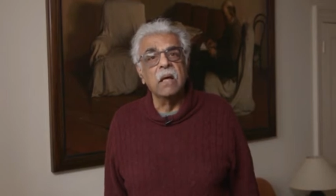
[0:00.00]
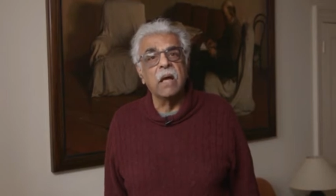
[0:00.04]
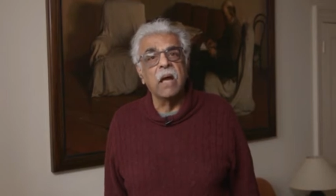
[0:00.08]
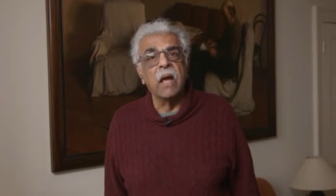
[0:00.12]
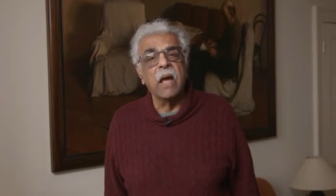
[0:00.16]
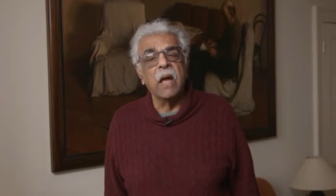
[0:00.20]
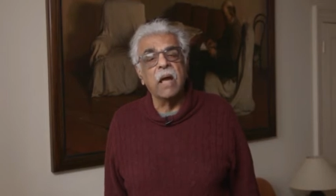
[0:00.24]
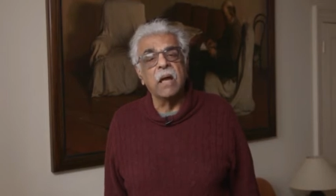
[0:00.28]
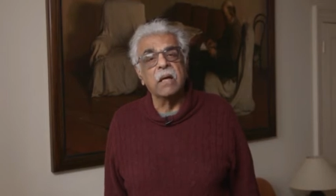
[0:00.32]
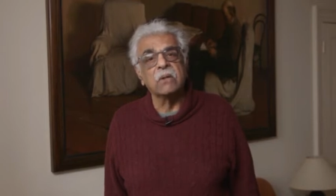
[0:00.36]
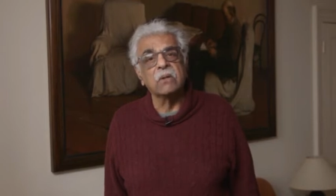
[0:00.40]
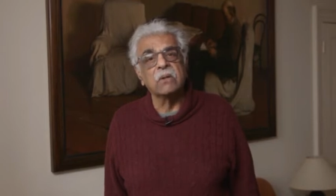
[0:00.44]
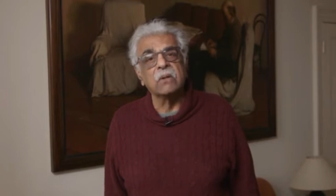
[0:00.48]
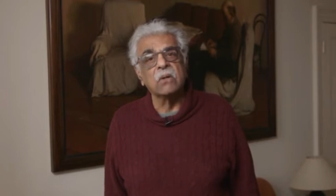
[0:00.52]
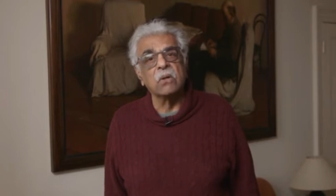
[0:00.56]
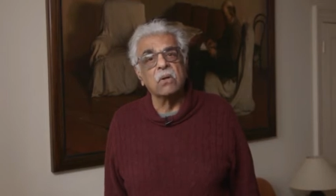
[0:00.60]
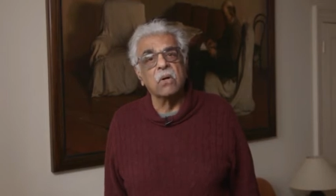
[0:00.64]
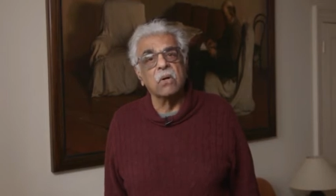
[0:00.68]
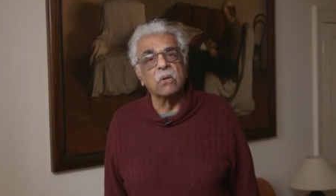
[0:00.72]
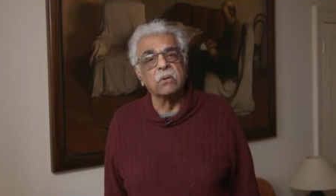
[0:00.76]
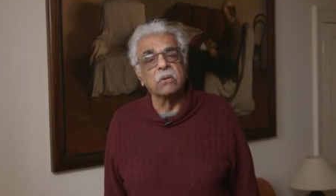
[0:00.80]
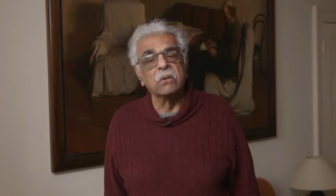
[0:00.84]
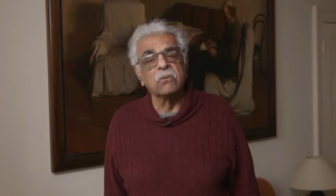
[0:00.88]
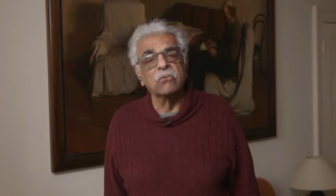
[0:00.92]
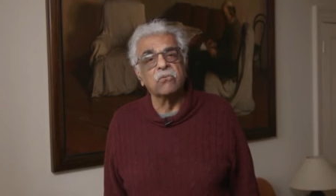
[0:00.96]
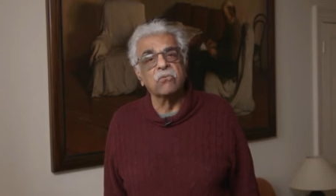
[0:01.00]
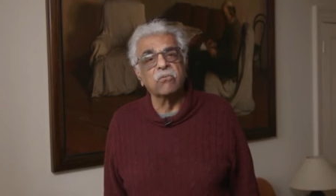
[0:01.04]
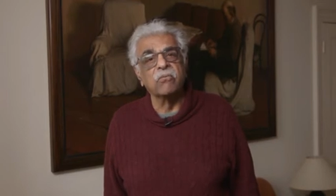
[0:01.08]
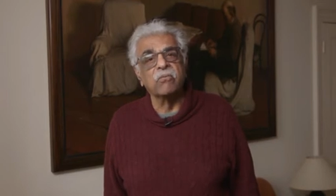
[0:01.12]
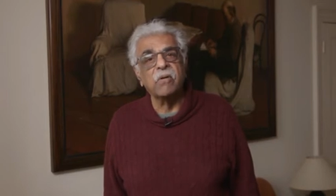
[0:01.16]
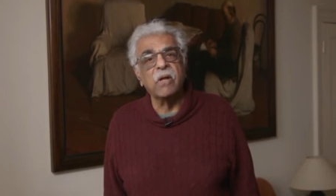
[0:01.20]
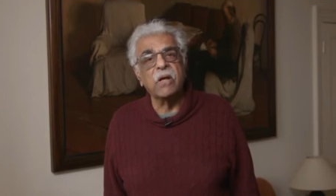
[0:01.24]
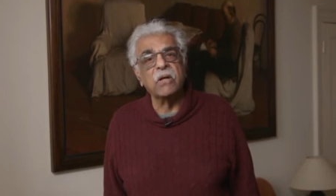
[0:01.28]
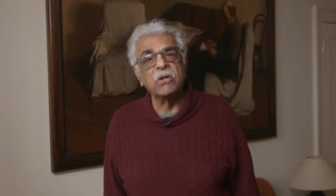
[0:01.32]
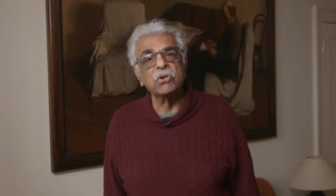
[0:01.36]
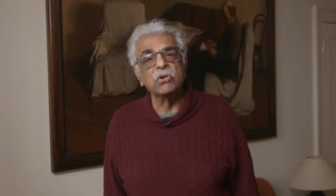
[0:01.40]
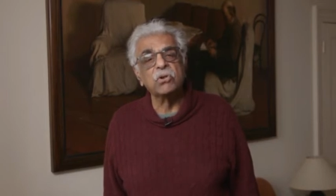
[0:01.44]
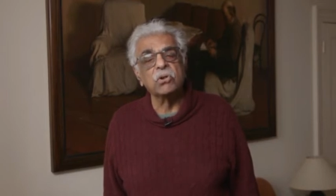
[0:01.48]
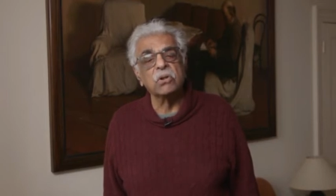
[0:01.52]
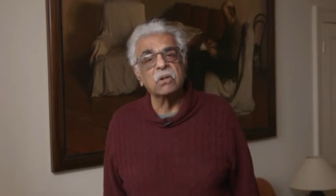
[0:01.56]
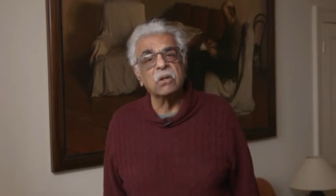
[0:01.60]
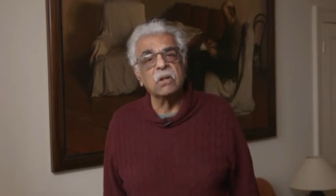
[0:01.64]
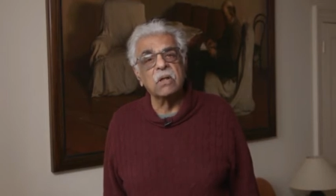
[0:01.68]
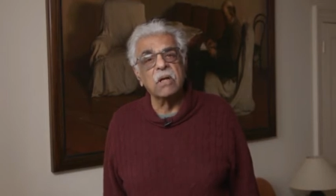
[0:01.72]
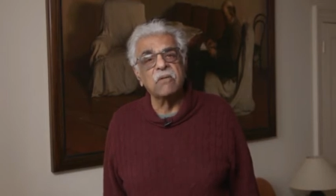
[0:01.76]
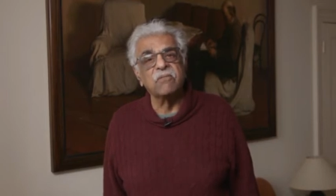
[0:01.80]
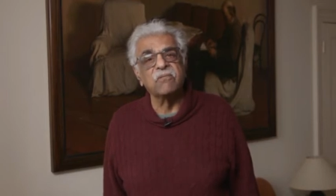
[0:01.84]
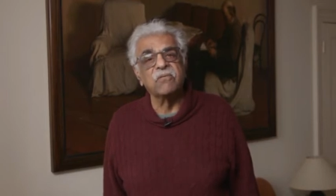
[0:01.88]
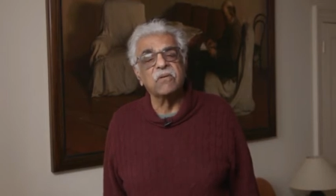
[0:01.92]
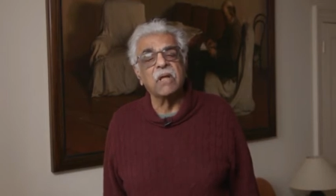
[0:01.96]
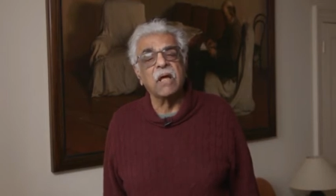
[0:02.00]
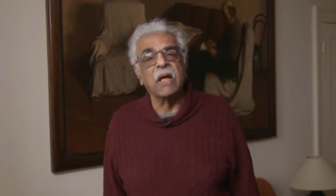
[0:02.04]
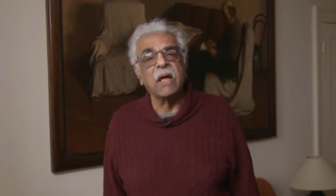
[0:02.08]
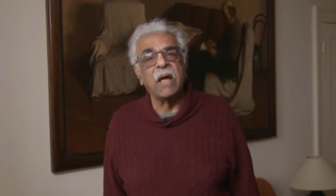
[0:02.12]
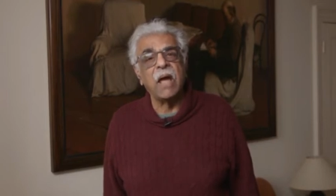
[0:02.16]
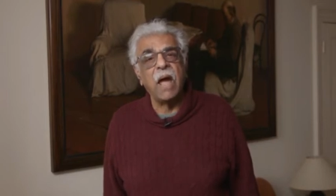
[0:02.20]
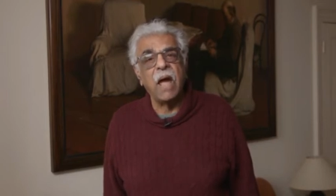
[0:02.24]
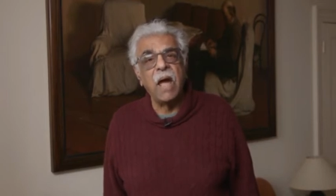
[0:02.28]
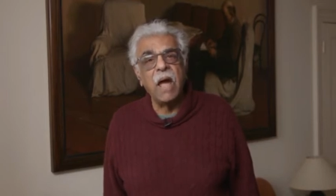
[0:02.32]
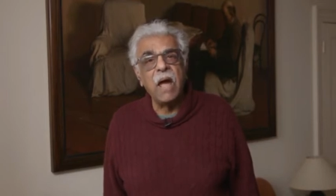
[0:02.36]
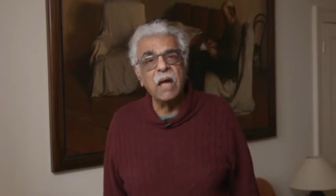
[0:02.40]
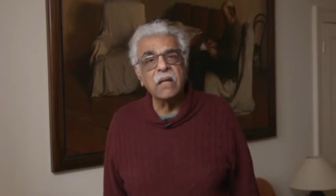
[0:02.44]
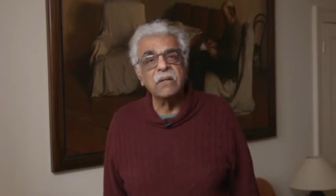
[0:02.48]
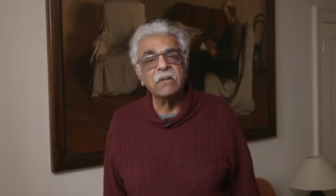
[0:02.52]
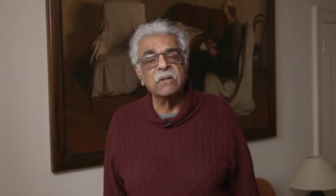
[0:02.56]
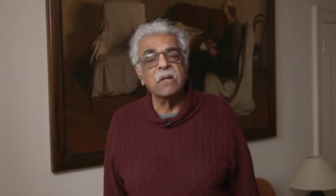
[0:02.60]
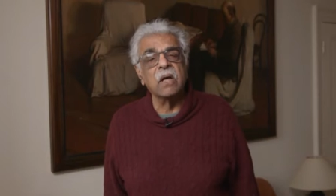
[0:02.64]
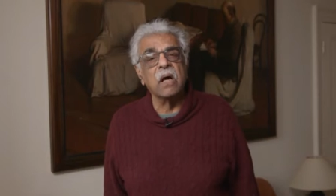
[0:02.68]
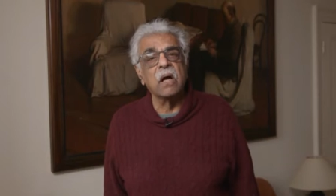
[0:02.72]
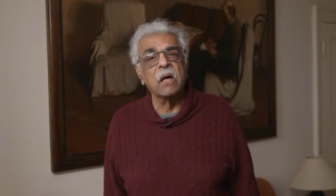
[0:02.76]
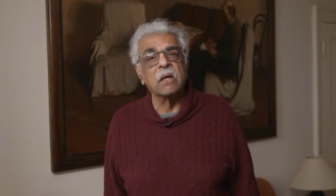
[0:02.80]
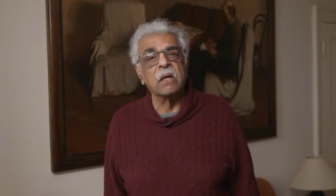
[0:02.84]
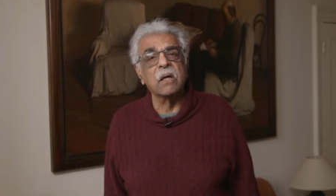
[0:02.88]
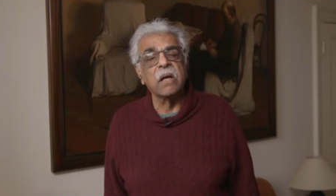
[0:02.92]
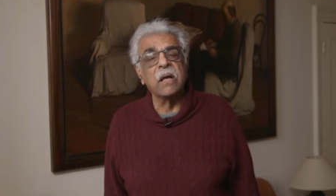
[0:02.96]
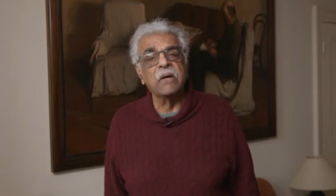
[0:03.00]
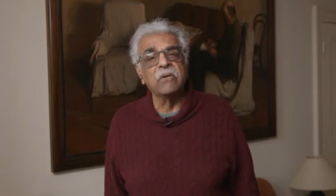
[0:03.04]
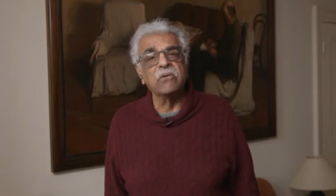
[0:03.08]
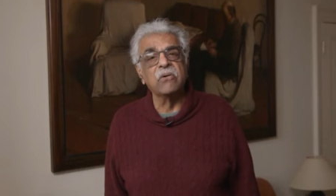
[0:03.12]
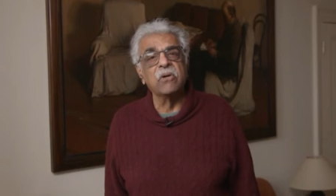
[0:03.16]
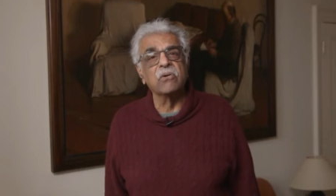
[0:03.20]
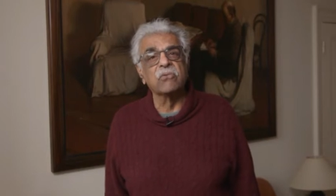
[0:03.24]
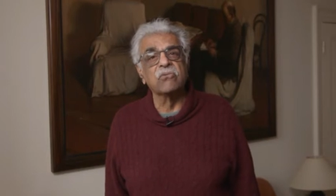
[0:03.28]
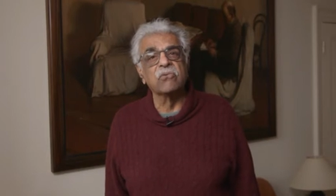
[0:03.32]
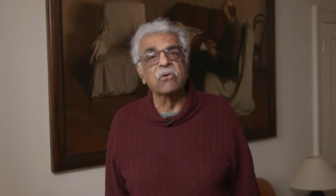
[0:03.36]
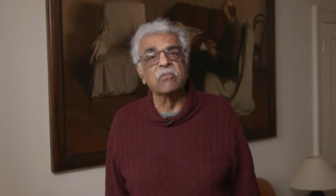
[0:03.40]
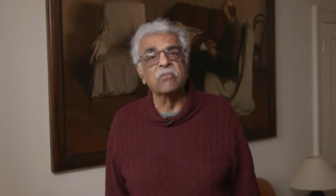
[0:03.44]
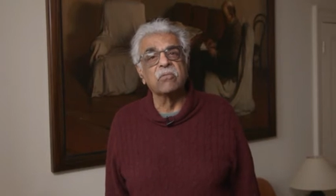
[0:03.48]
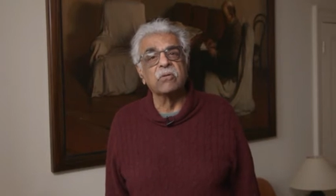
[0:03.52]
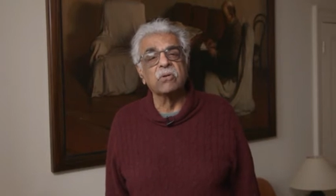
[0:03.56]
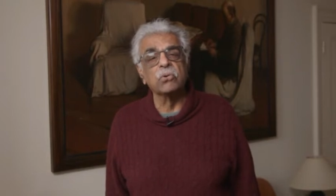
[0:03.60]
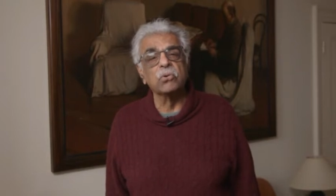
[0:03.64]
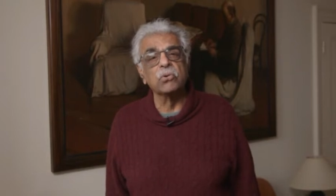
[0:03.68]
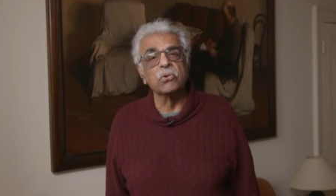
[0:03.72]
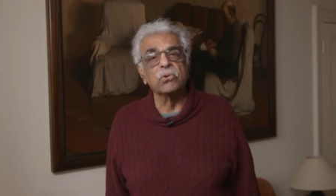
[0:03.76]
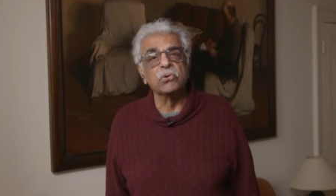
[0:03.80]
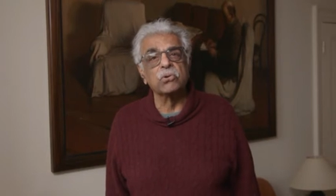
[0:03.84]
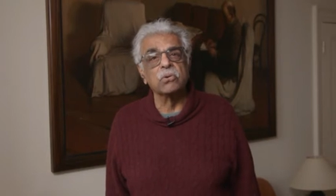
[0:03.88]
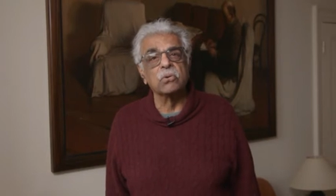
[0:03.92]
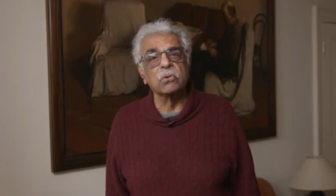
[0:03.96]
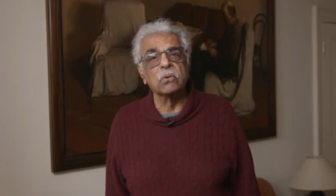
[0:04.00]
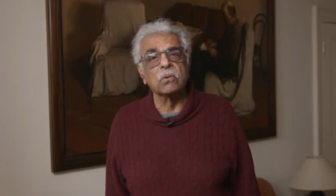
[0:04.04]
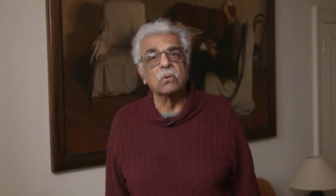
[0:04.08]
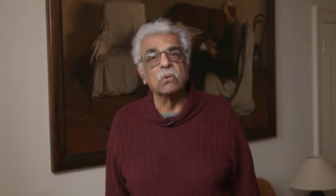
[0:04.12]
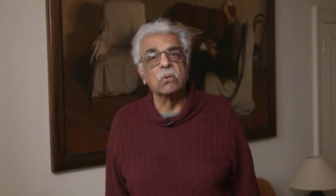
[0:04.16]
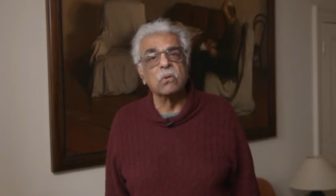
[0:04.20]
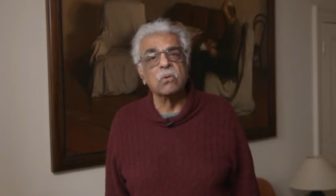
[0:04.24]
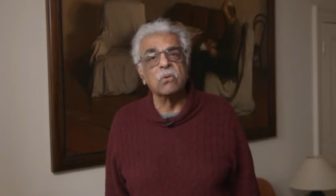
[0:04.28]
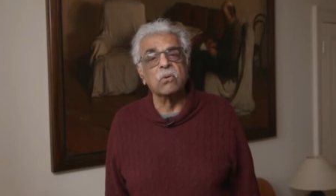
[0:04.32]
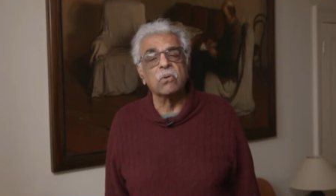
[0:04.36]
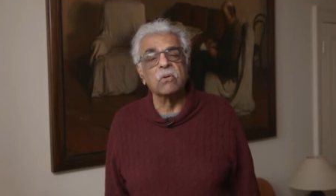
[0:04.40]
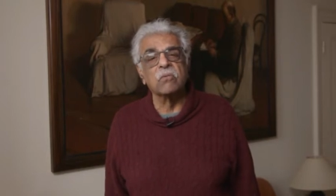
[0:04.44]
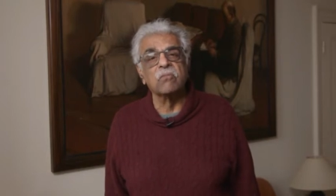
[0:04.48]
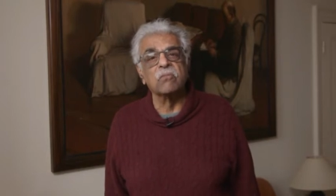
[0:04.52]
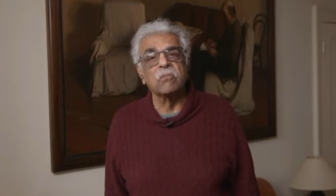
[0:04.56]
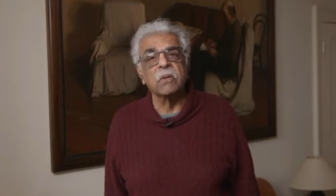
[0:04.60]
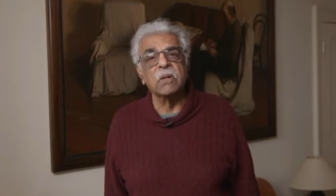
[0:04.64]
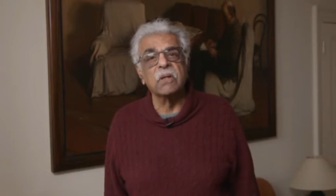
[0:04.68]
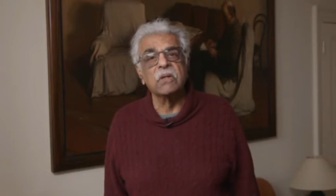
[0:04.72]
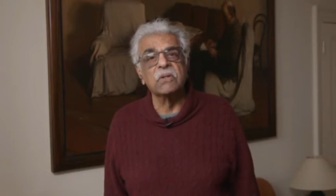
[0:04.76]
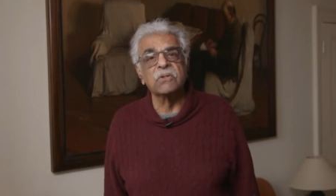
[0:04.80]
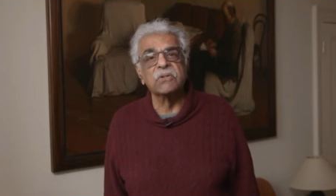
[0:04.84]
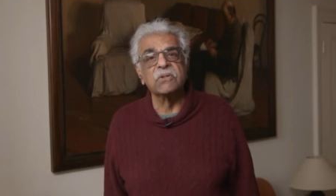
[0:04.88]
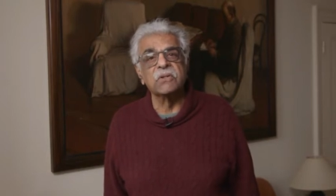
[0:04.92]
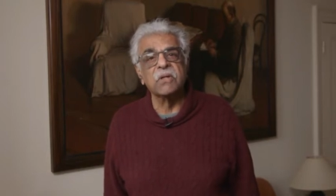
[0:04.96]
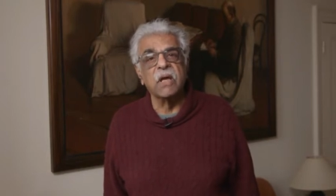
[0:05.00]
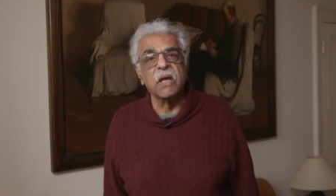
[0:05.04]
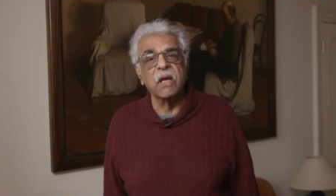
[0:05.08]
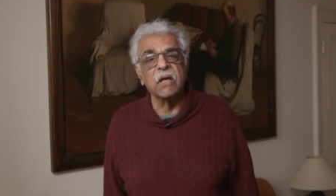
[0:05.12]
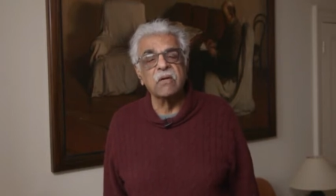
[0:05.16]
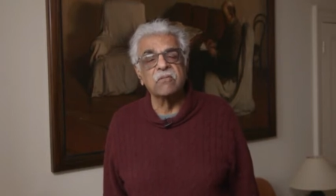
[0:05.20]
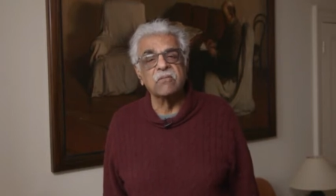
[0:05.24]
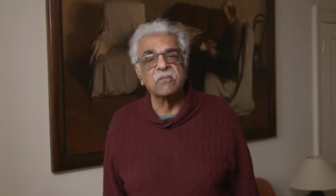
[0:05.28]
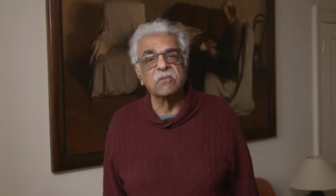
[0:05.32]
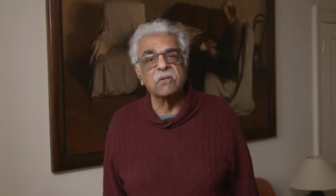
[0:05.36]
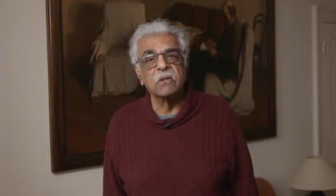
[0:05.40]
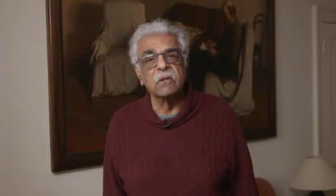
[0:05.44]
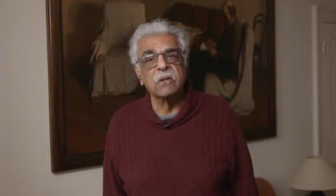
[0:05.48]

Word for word: and on reflection, if they had, the Hungarian Revolution could have been saved.